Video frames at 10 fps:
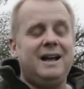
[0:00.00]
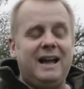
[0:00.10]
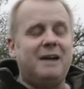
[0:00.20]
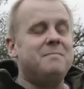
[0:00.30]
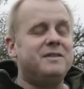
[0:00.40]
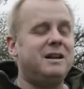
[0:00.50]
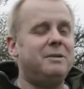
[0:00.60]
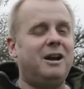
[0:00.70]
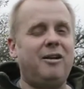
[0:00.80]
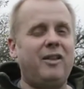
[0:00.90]
Yeah,
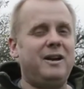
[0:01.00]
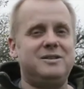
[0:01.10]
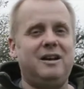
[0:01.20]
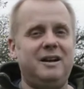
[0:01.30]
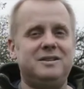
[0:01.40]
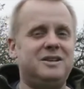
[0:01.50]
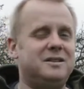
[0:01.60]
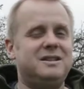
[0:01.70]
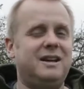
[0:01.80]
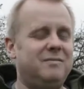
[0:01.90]
something along those lines,
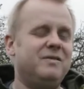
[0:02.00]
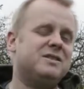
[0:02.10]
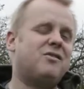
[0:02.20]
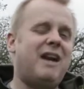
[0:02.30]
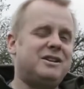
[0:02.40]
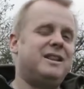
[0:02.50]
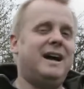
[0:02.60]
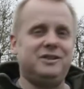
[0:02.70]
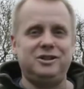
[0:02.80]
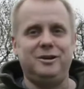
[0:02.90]
just to scratch
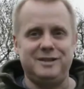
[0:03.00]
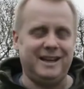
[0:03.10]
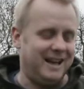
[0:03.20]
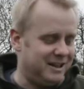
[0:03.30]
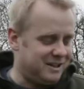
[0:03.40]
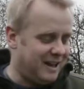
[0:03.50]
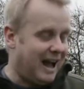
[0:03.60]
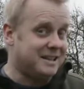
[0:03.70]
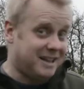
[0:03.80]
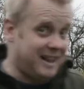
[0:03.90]
that shooting itch. And to